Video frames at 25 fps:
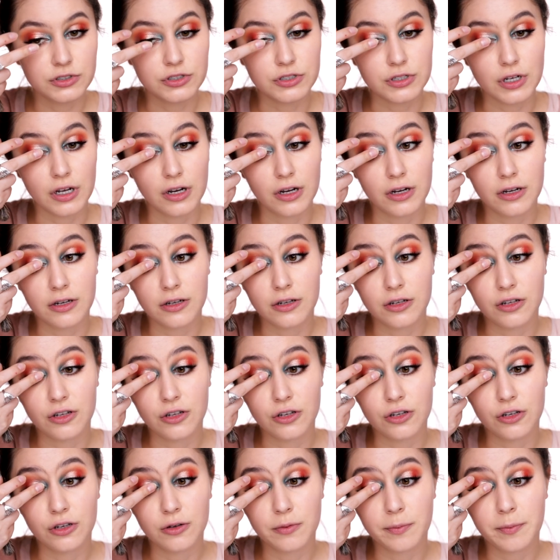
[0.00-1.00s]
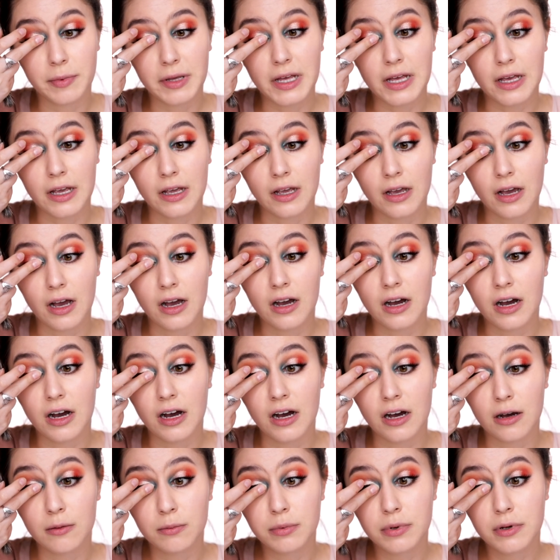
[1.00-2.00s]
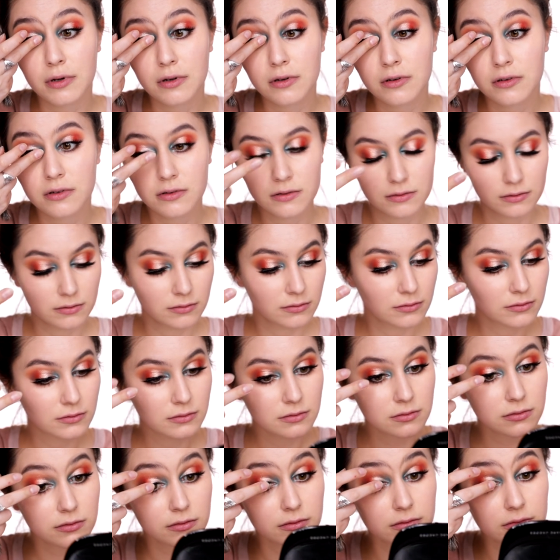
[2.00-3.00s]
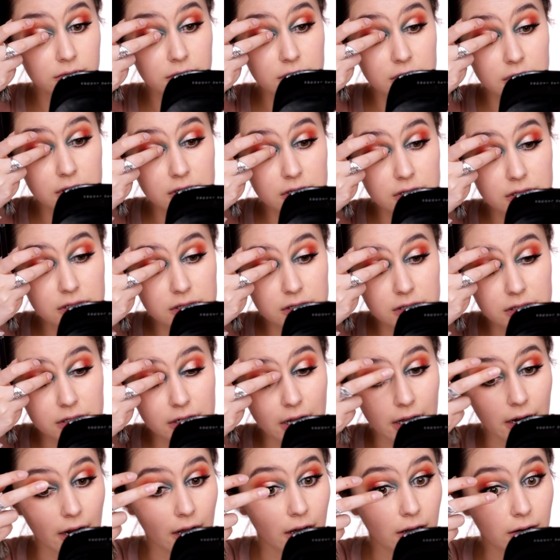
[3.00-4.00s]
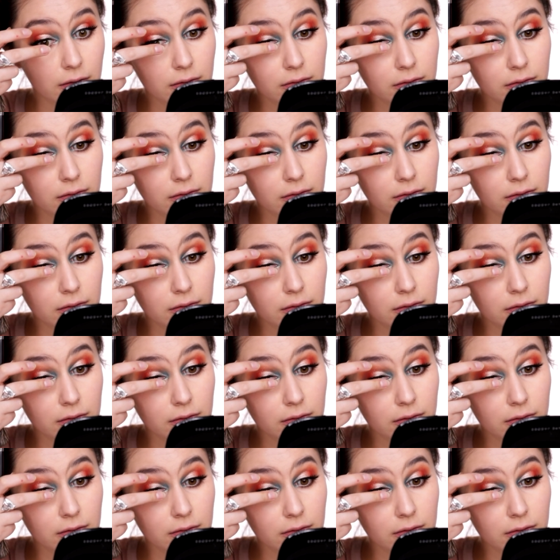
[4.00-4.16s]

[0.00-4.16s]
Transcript: Don't you ping up. Stay down.